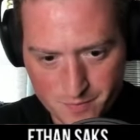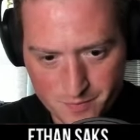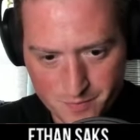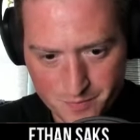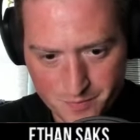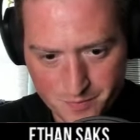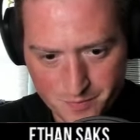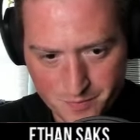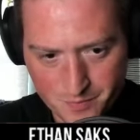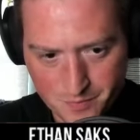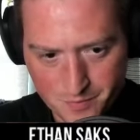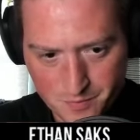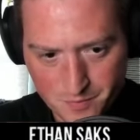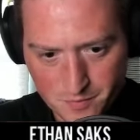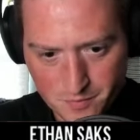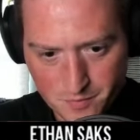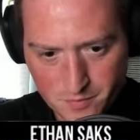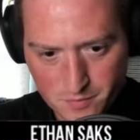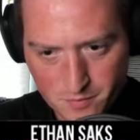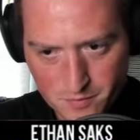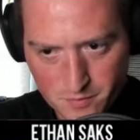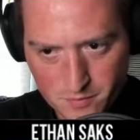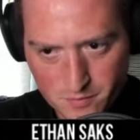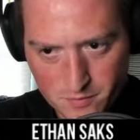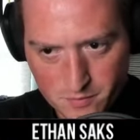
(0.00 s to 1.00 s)

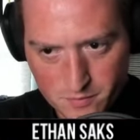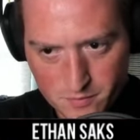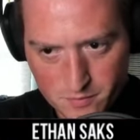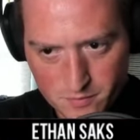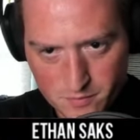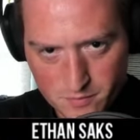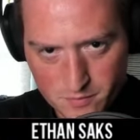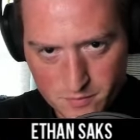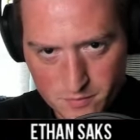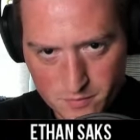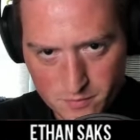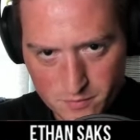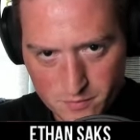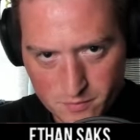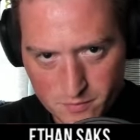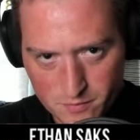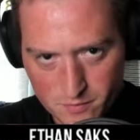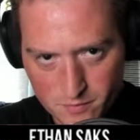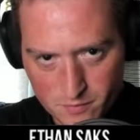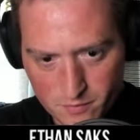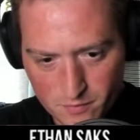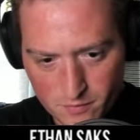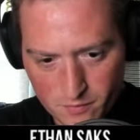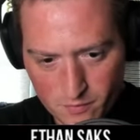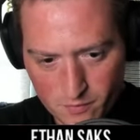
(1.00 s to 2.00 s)

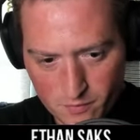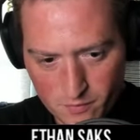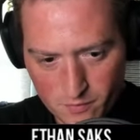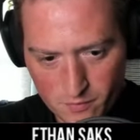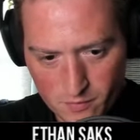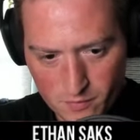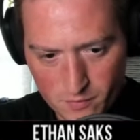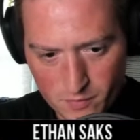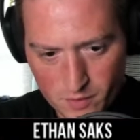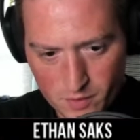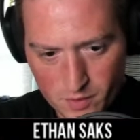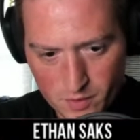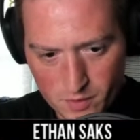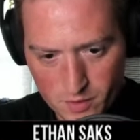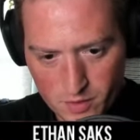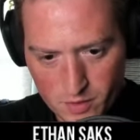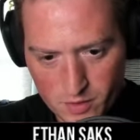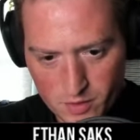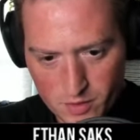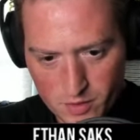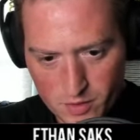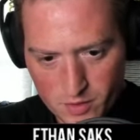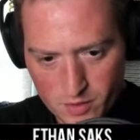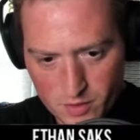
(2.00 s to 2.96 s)
(silence)